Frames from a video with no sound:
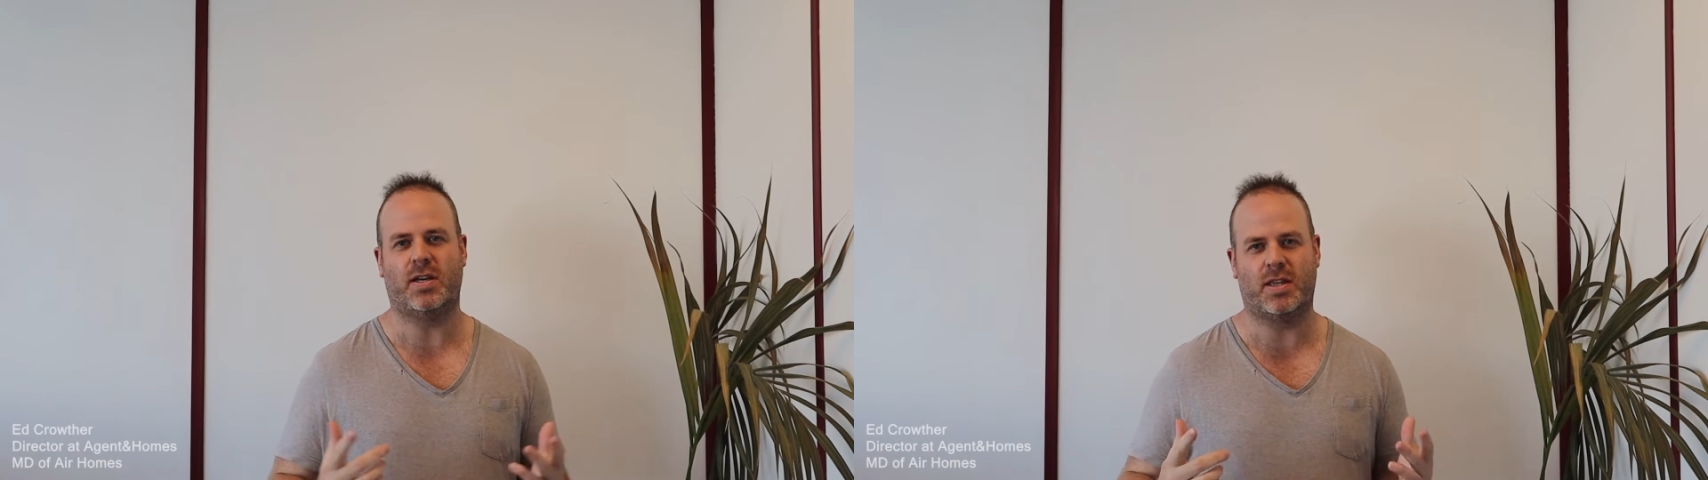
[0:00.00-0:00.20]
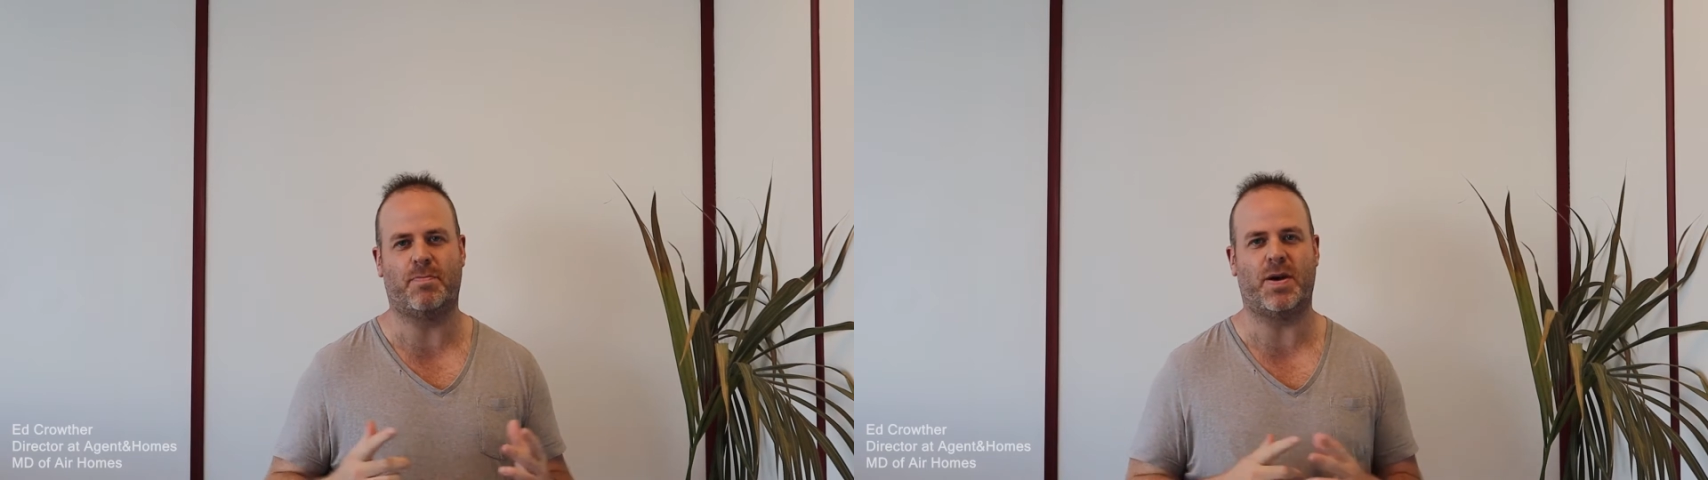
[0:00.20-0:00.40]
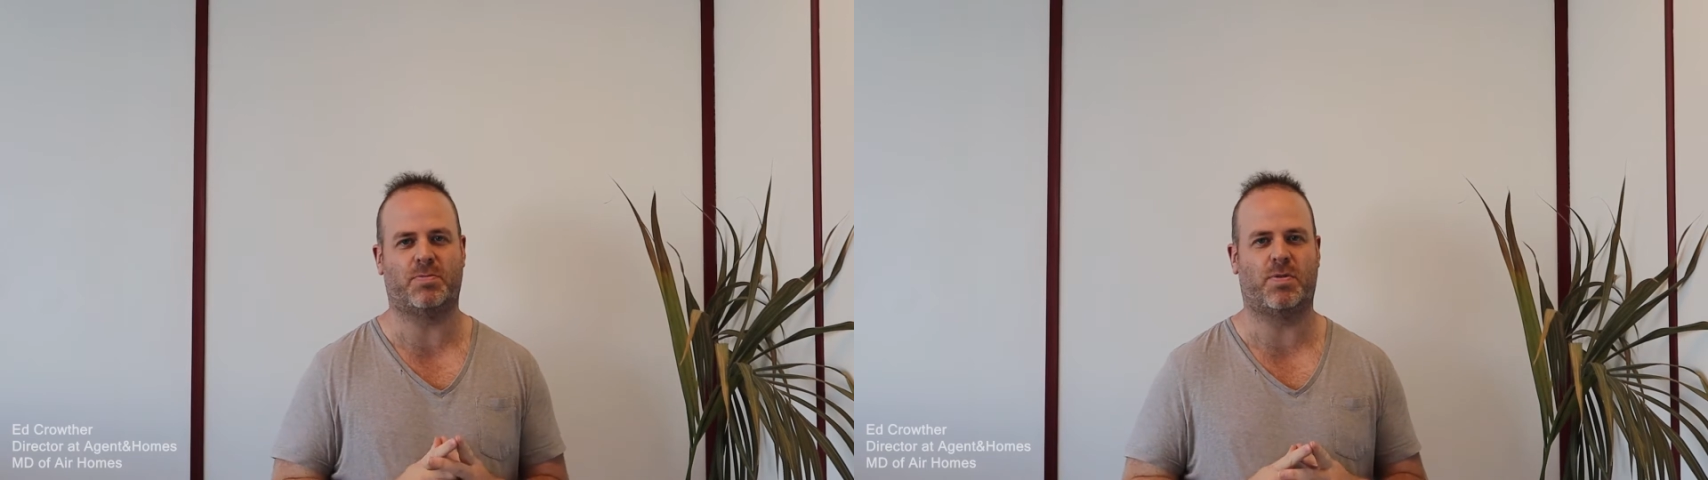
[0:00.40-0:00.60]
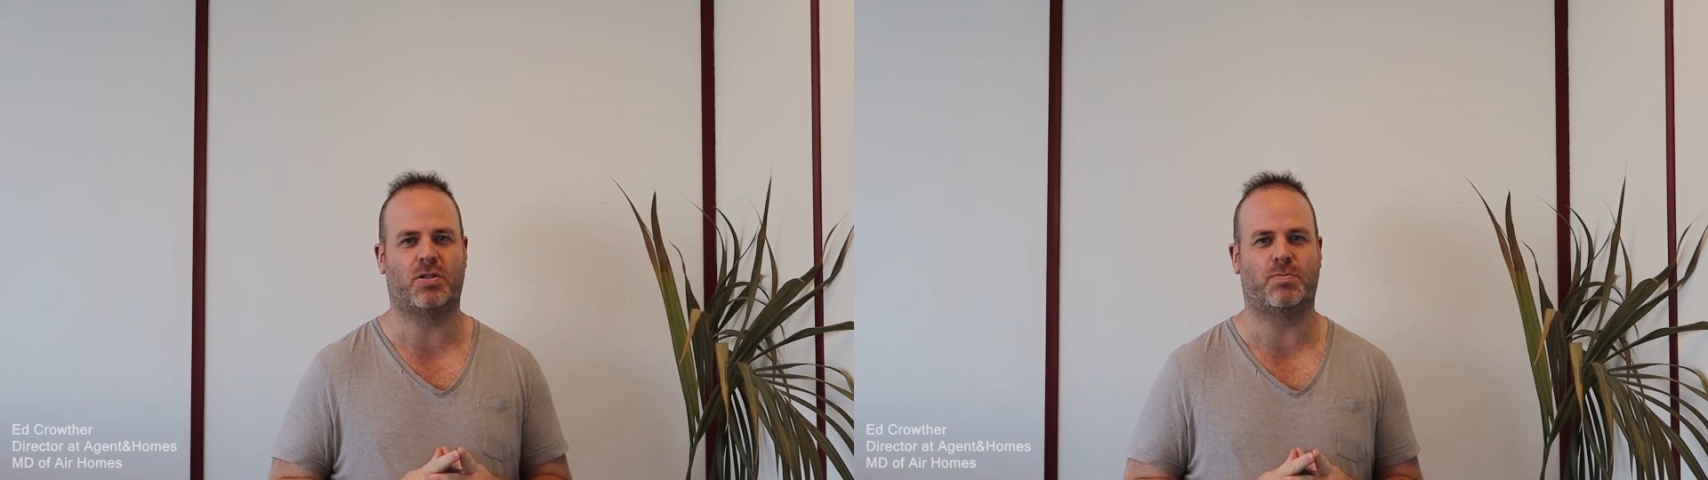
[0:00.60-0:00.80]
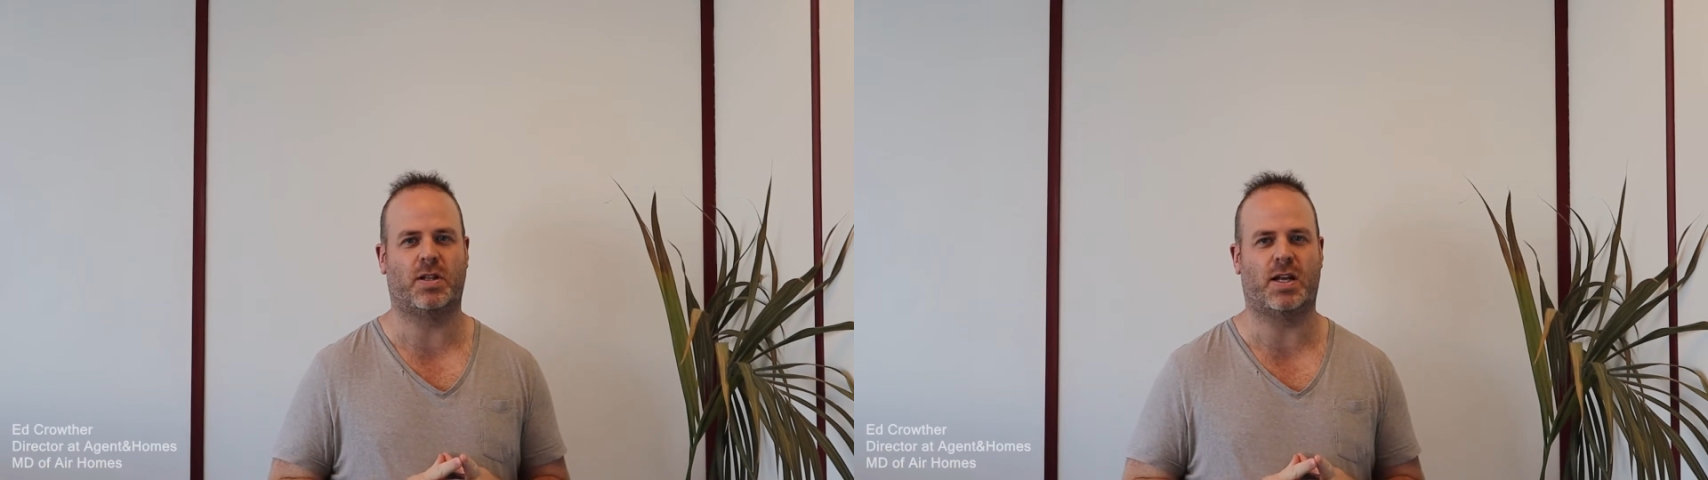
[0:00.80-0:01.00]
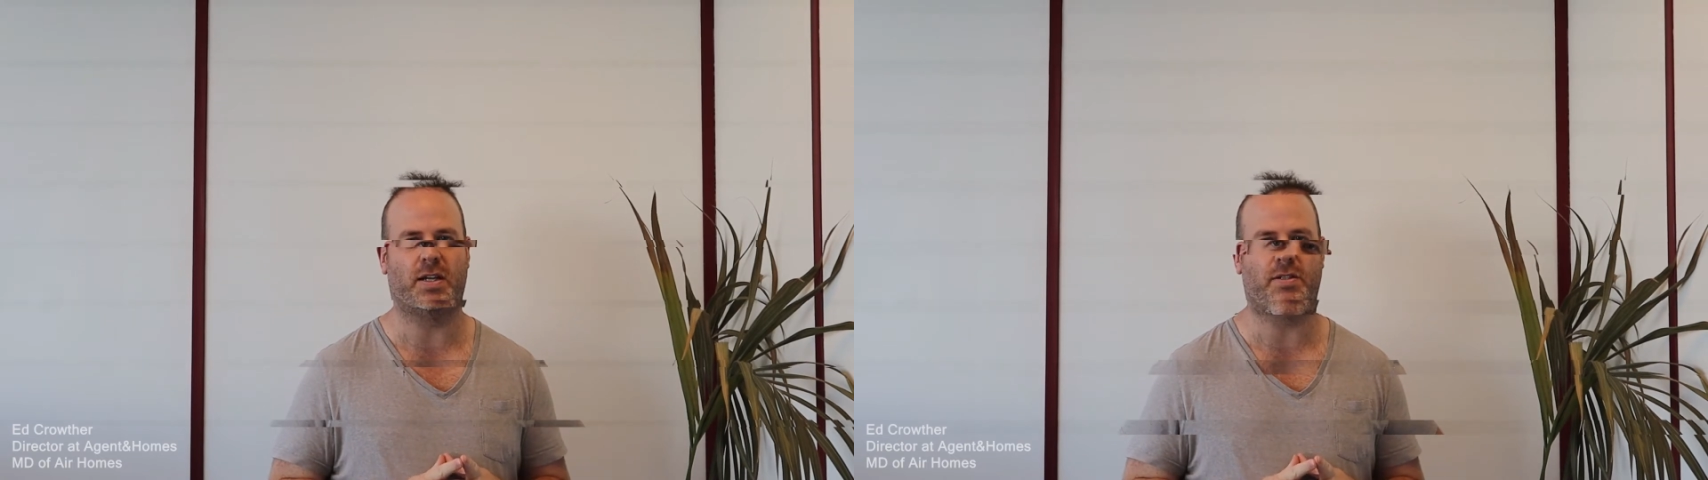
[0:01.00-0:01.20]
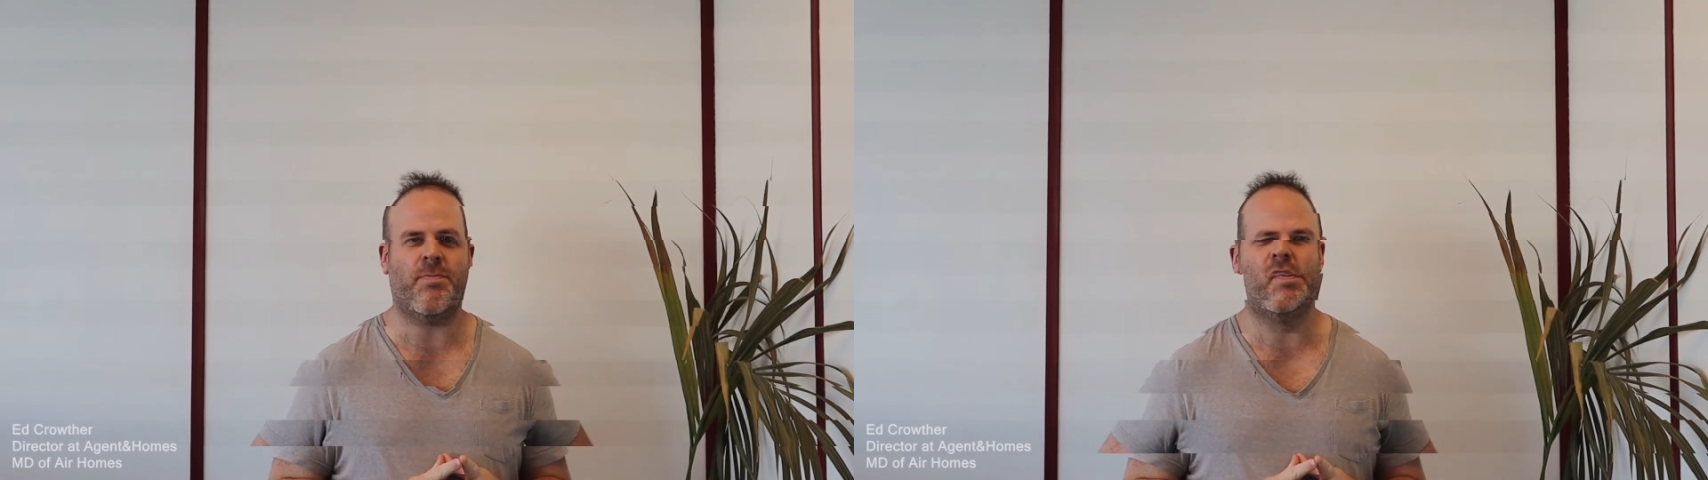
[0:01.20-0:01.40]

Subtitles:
in the best possible light.